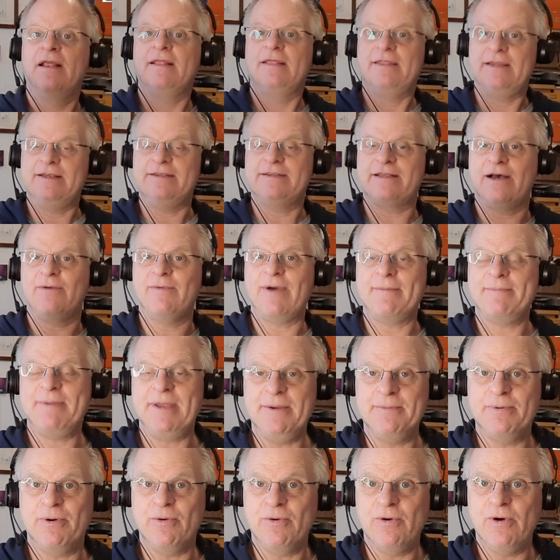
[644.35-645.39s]
These are where
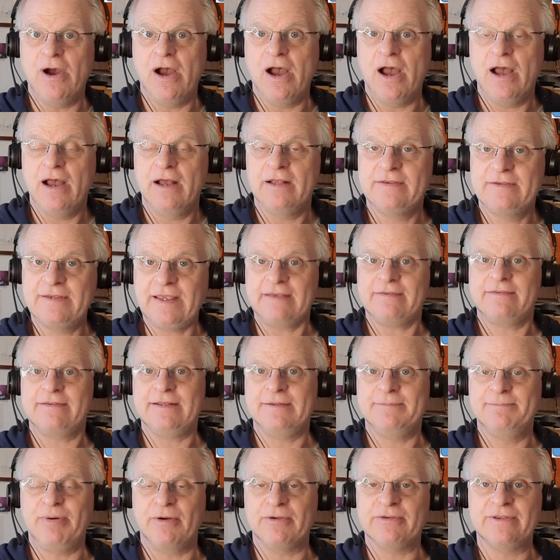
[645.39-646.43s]
people
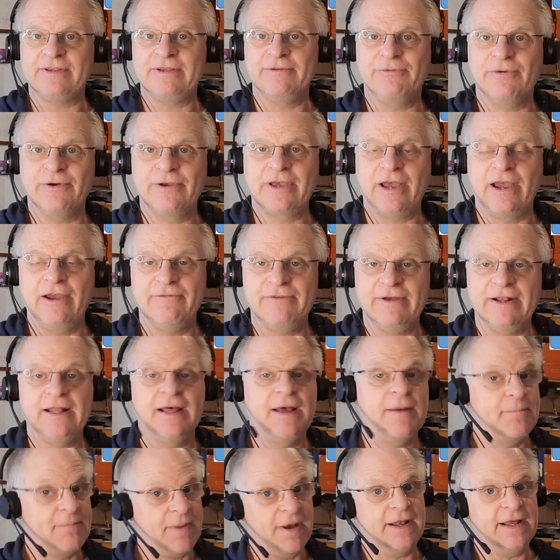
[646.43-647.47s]
tested positive for COVID,
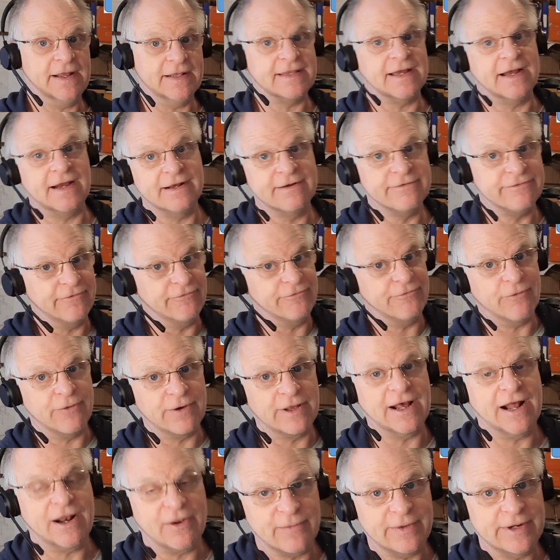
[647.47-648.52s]
but they died from falling
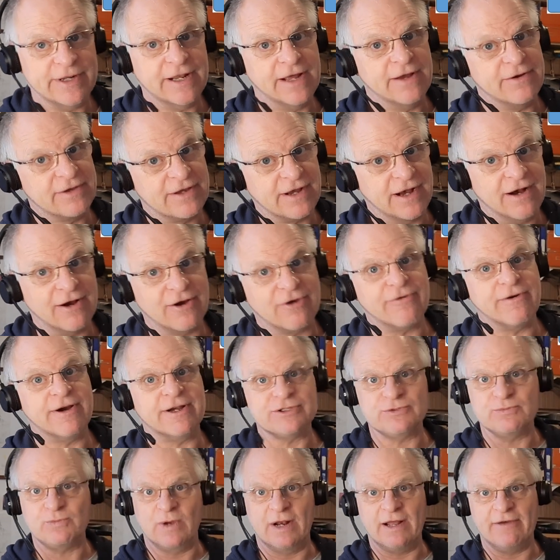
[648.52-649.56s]
out a window, car
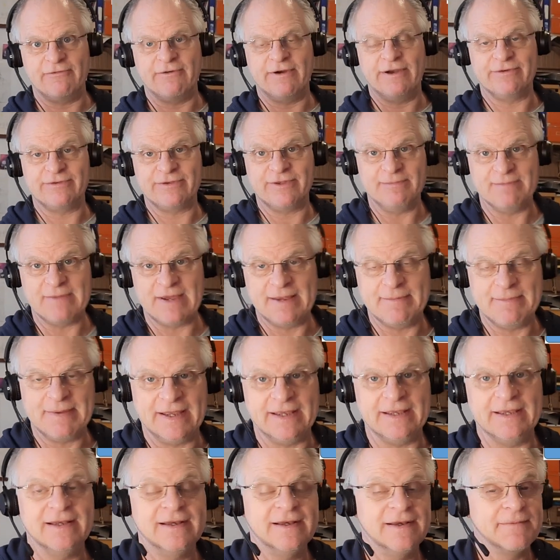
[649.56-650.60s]
crash, whatever else it may
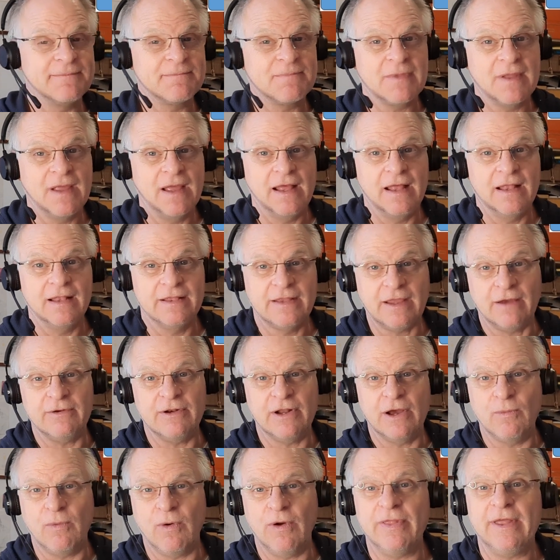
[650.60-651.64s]
be. Don't
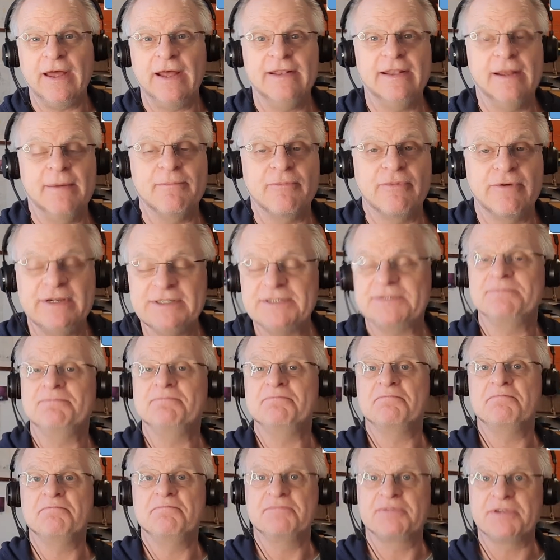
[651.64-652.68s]
know what that number is,
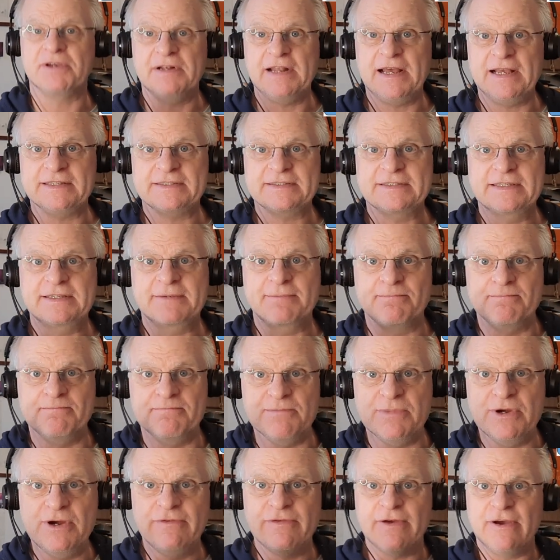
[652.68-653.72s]
so let's
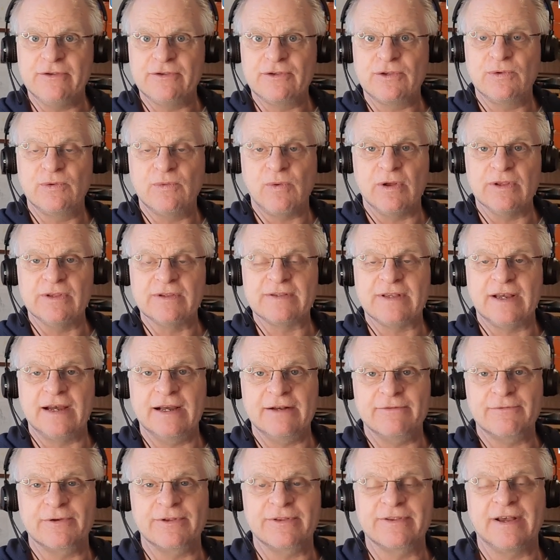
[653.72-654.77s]
move those to one side
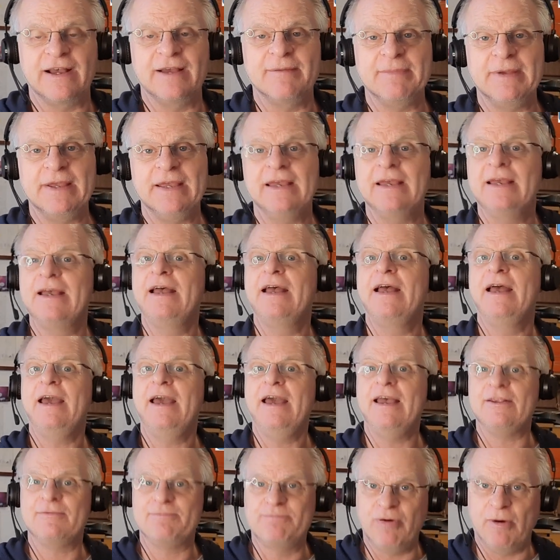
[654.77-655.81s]
for the time being.
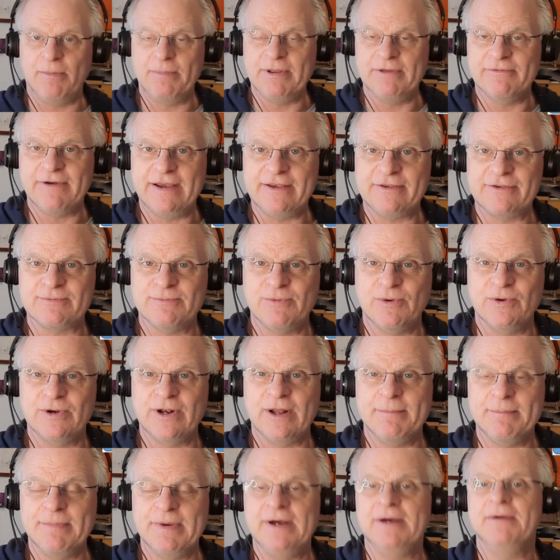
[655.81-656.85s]
It's probably a very small
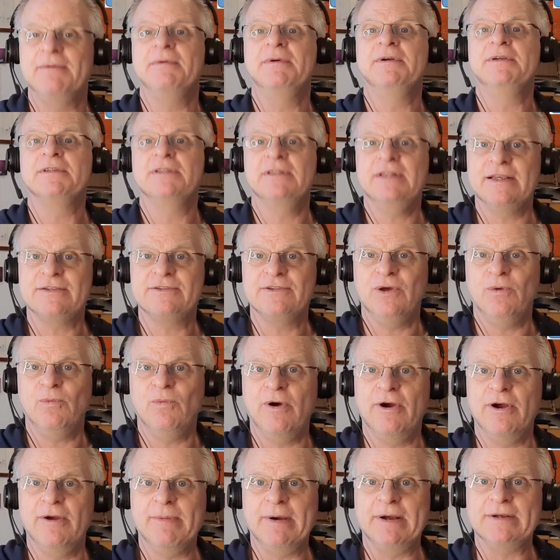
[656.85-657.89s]
number. Let's not
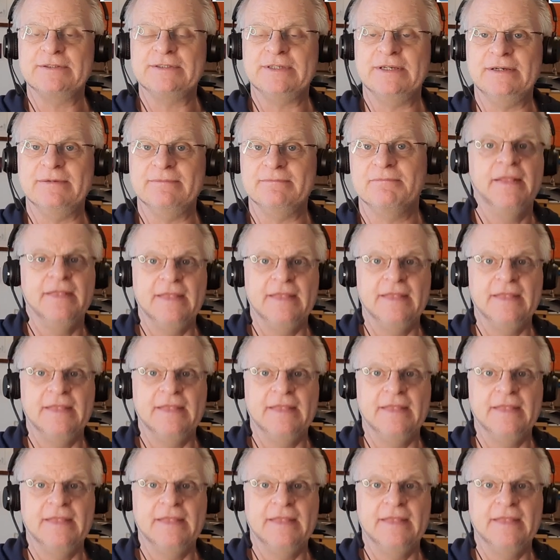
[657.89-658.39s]
worry about it.